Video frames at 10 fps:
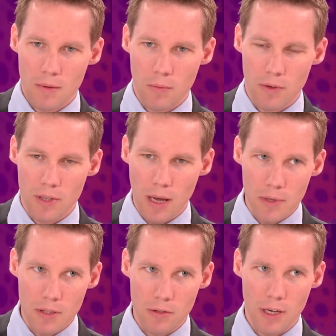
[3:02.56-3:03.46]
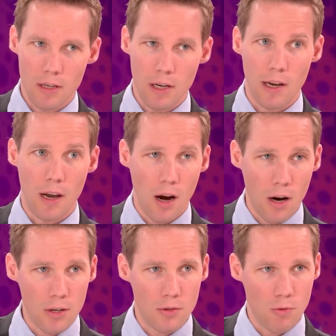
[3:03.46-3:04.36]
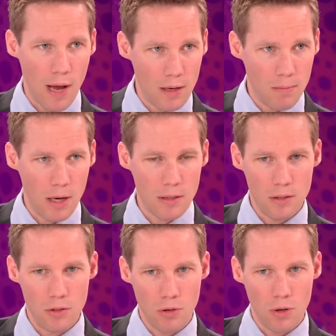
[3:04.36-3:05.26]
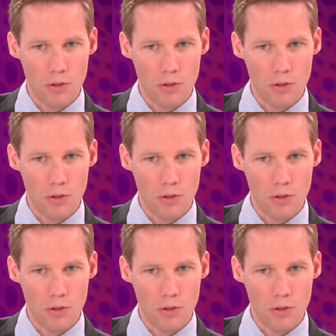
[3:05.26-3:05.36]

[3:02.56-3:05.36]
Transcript: We've demonstrated in large randomized control